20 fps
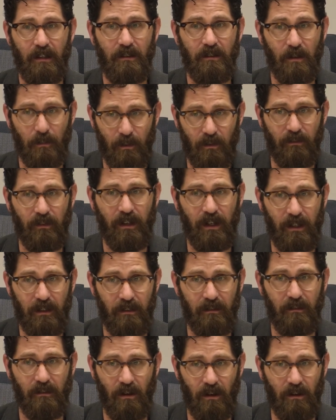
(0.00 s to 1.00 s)
to provide
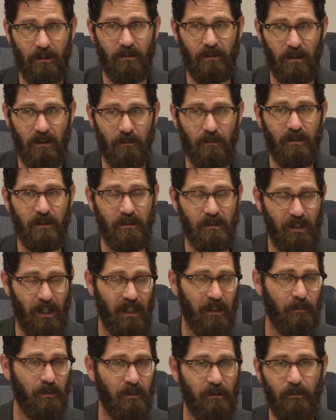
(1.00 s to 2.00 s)
long-term
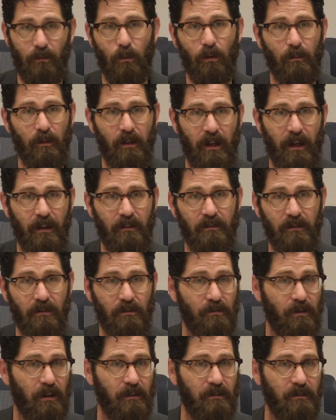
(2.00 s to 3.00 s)
sustainable affordable housing
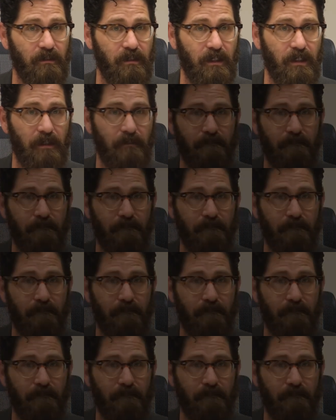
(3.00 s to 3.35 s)
throughout the city.